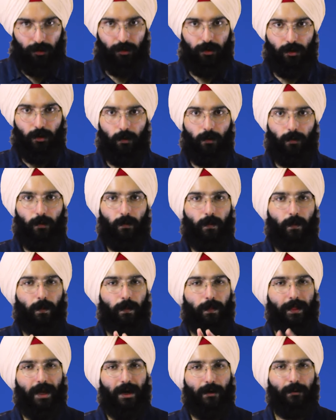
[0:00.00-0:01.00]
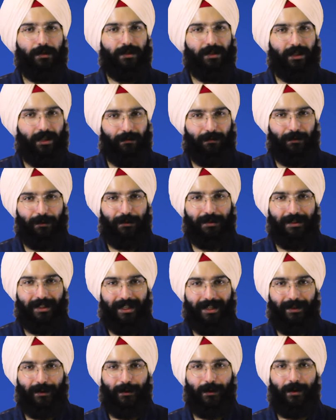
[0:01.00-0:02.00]
So now it's time for the
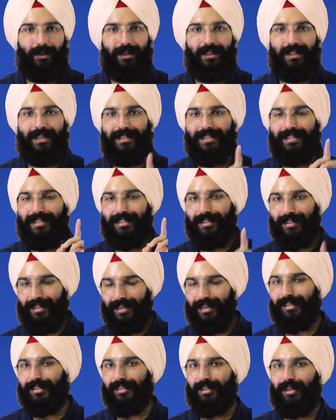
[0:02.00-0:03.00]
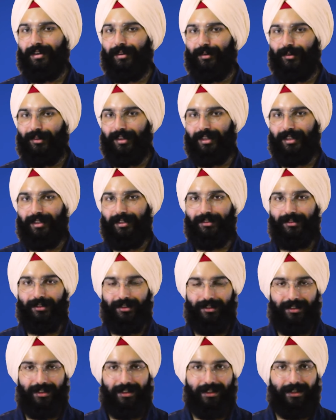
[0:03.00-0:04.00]
second coordinate and things are gonna get
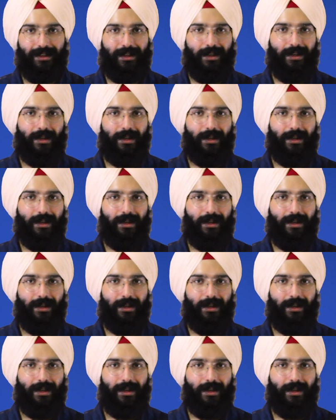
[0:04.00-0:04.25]
interesting